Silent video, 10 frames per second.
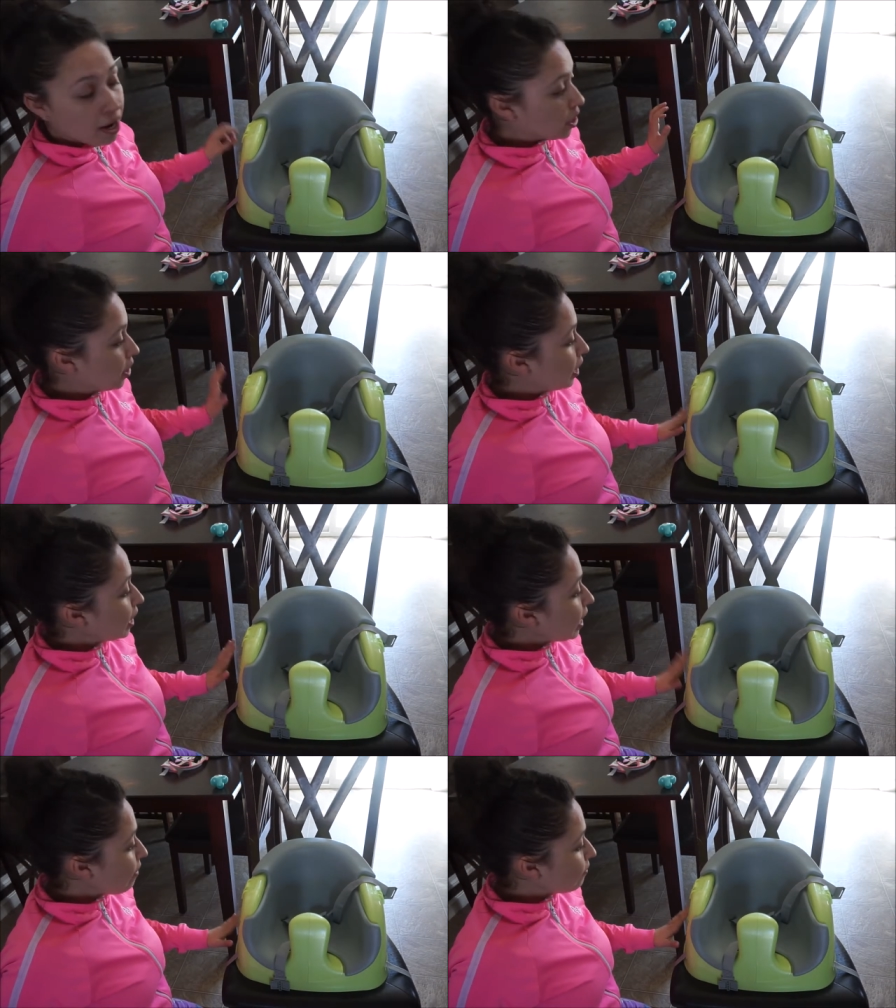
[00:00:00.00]
I
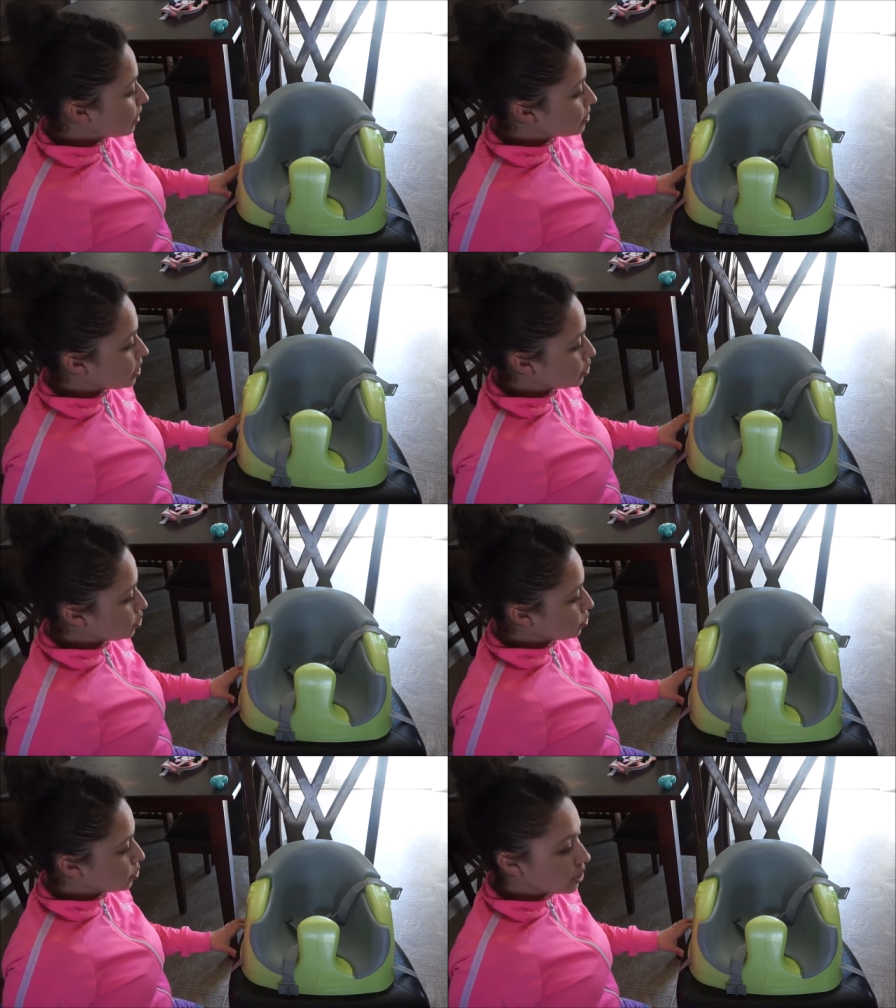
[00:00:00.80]
currently have it
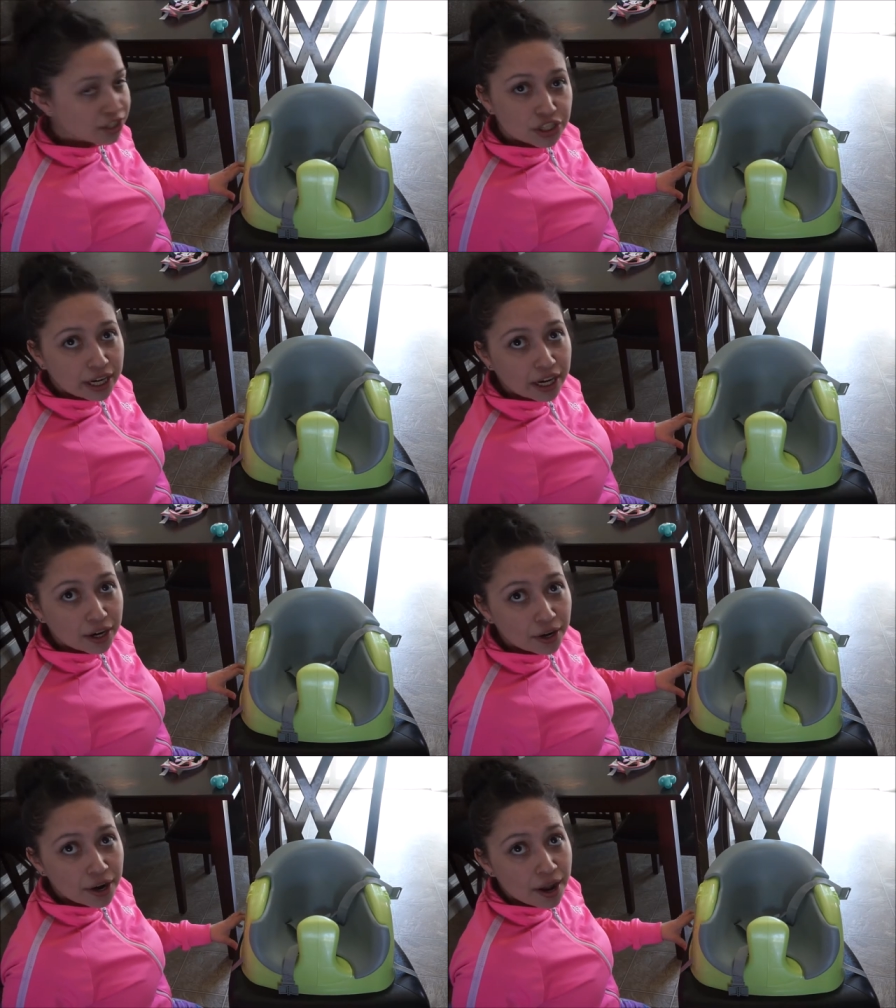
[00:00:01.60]
attached to the
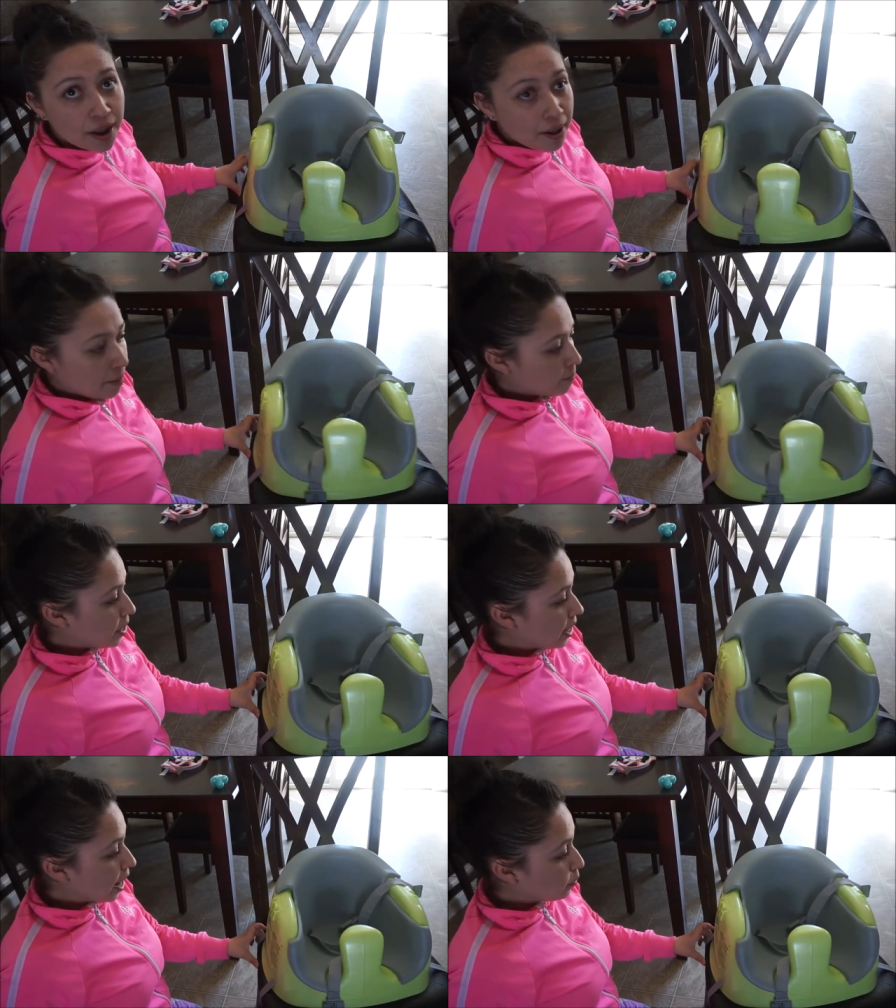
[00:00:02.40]
chair,
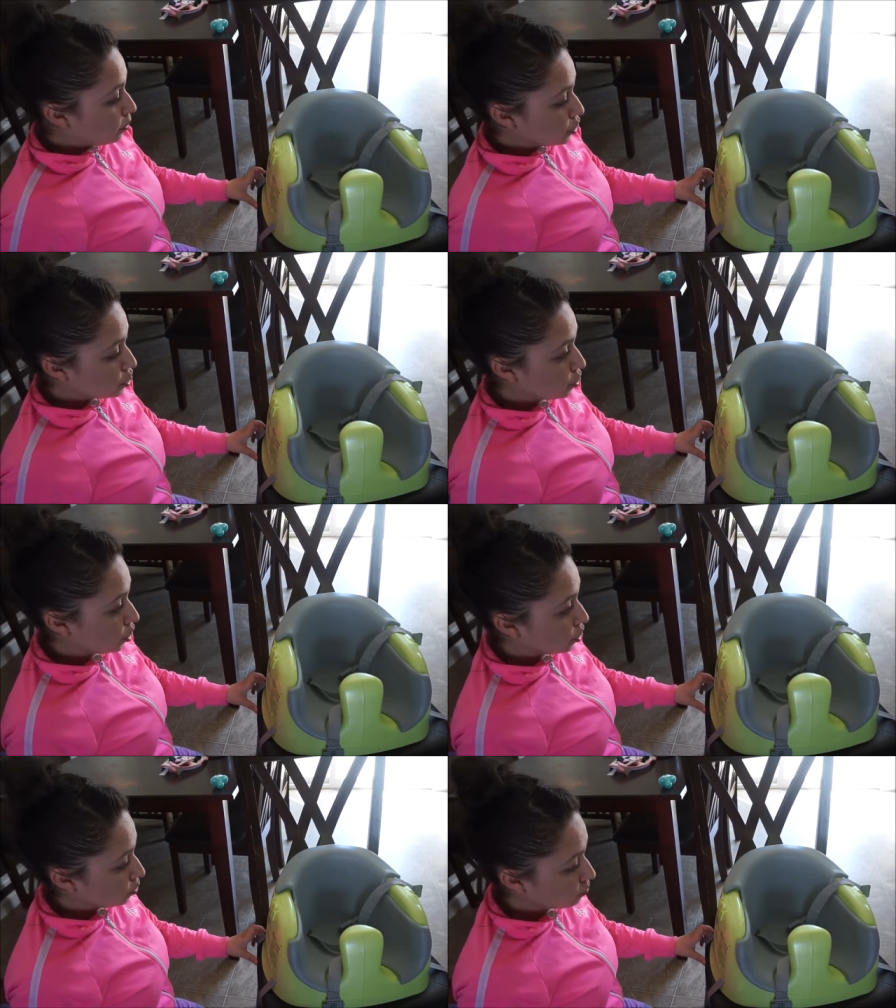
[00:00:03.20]
but I will show
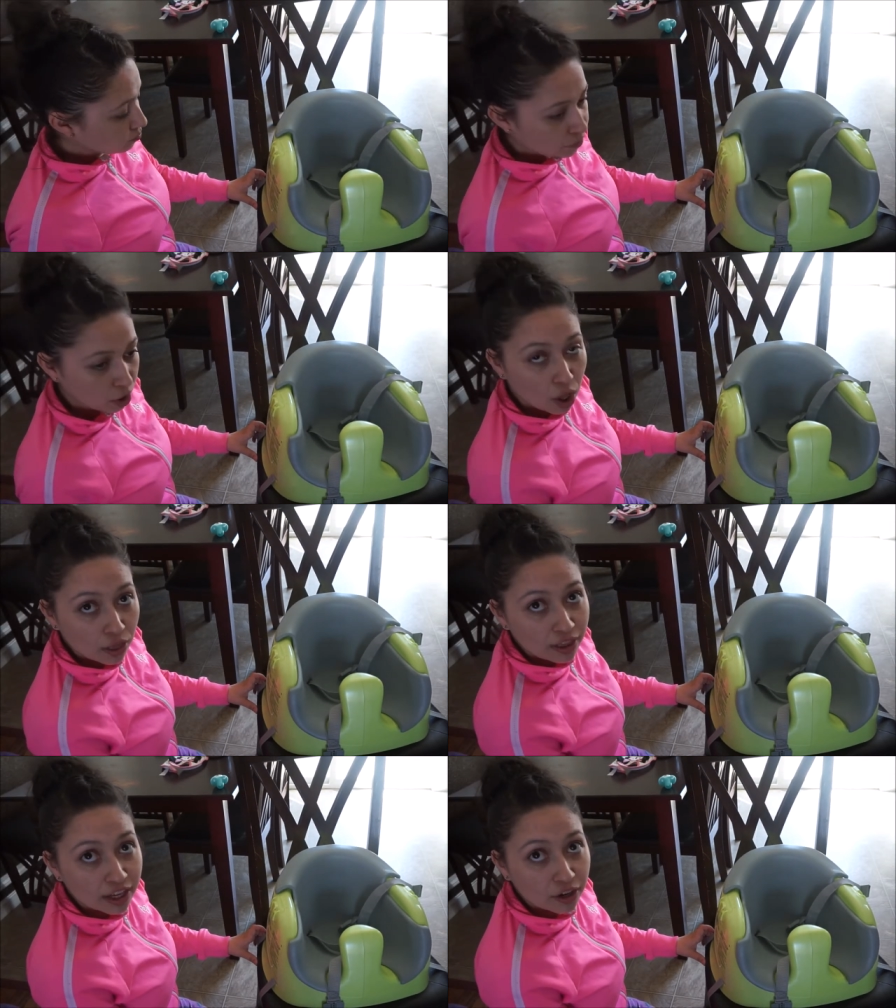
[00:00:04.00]
you all
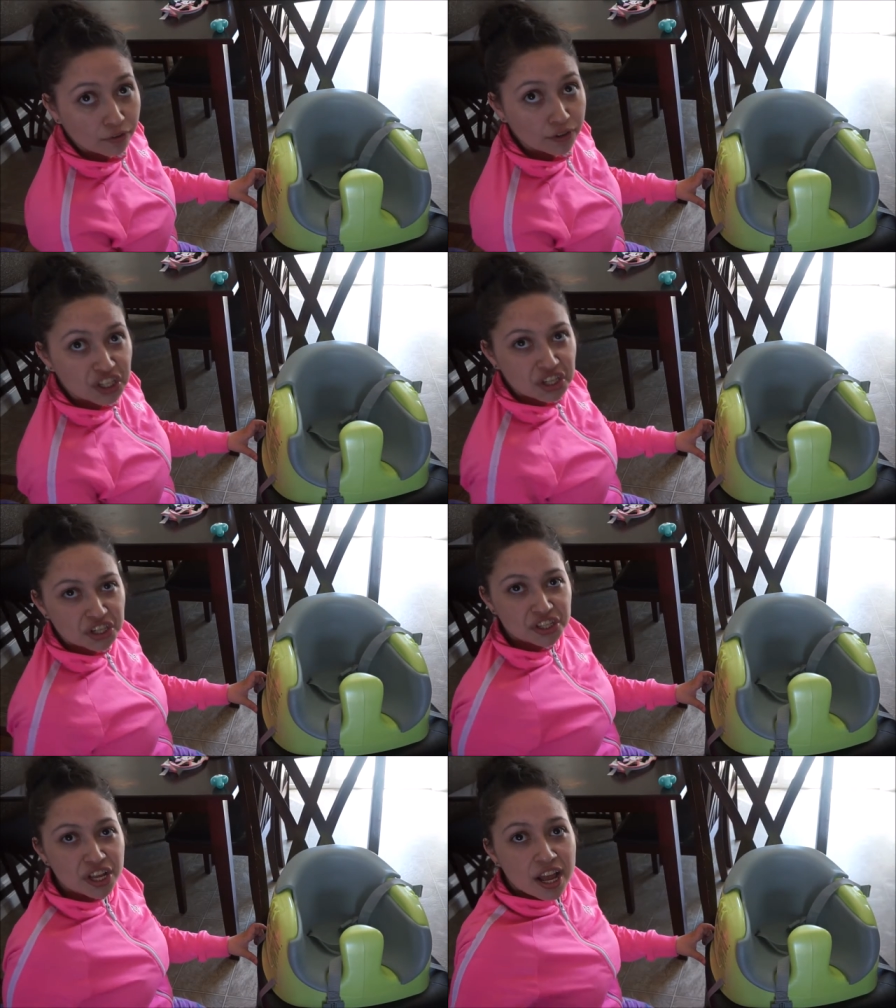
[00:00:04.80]
the little features.